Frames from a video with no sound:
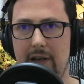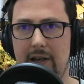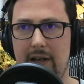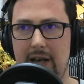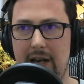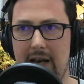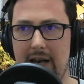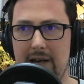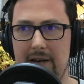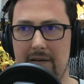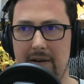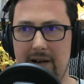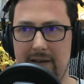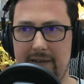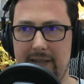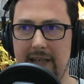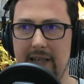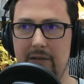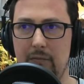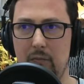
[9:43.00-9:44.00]
I
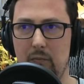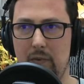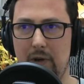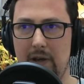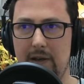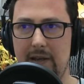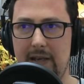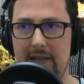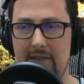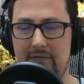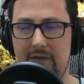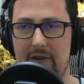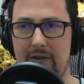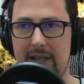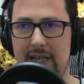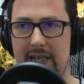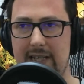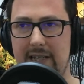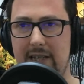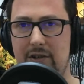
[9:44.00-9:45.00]
think it's very
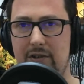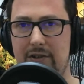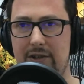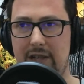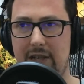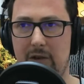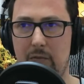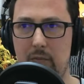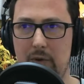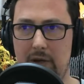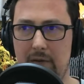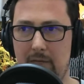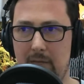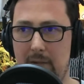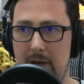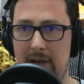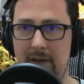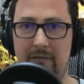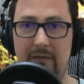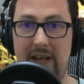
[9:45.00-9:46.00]
easy to see
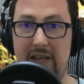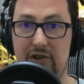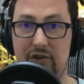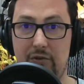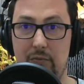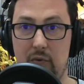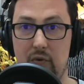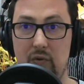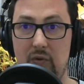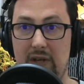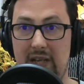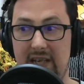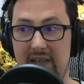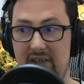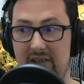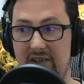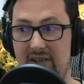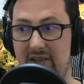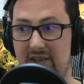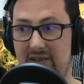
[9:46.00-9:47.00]
when a vegetable
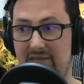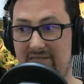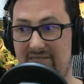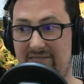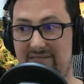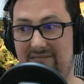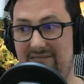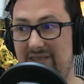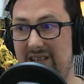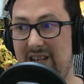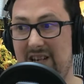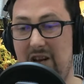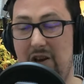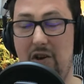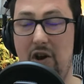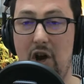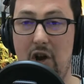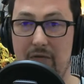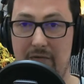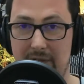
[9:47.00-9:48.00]
is
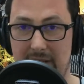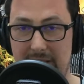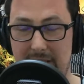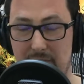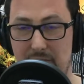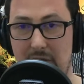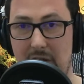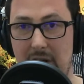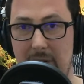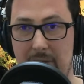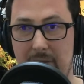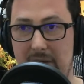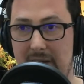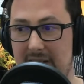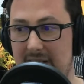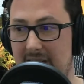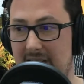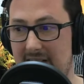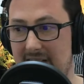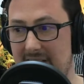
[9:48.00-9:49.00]
overly ripe,
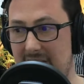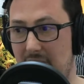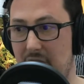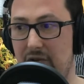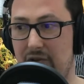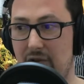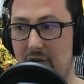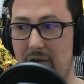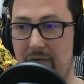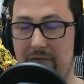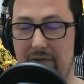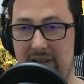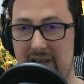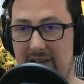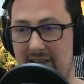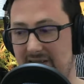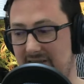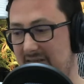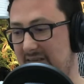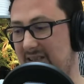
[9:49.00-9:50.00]
it goes off.
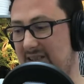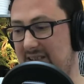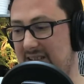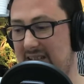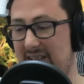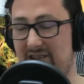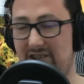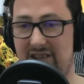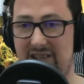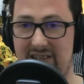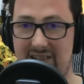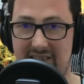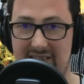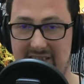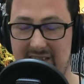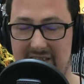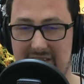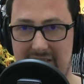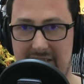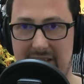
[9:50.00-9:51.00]
It's just
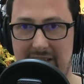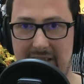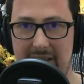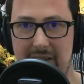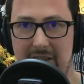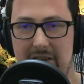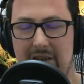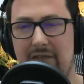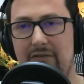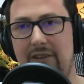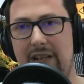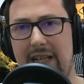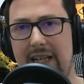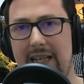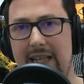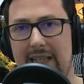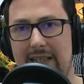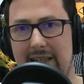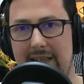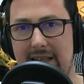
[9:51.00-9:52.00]
disgusting. You can't really
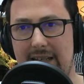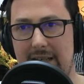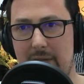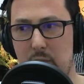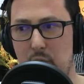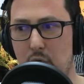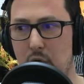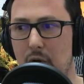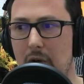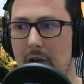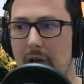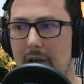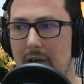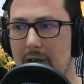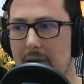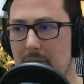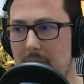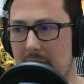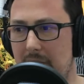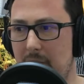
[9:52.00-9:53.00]
eat it anymore.
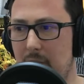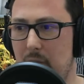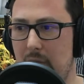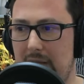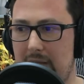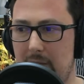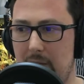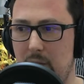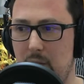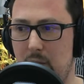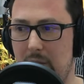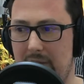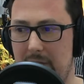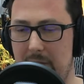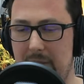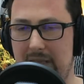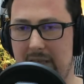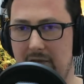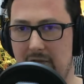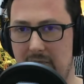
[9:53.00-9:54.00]
But with a
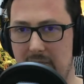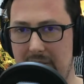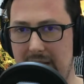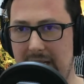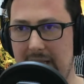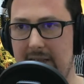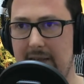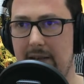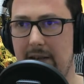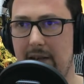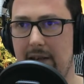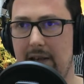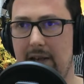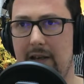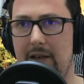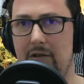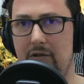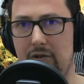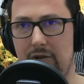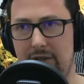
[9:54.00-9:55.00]
piece of meat,
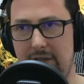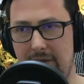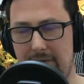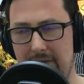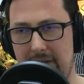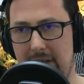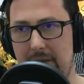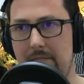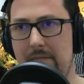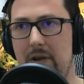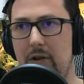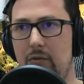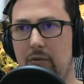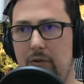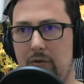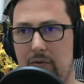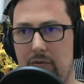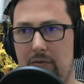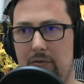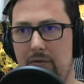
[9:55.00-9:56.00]
or stuff like milk,
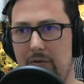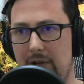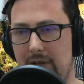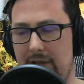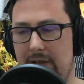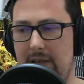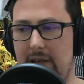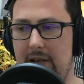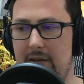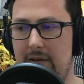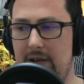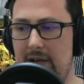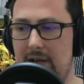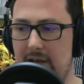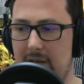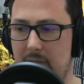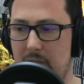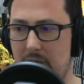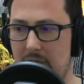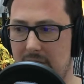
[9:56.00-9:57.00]
or other
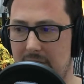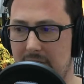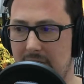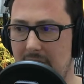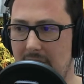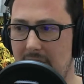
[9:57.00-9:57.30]
dairy-like products,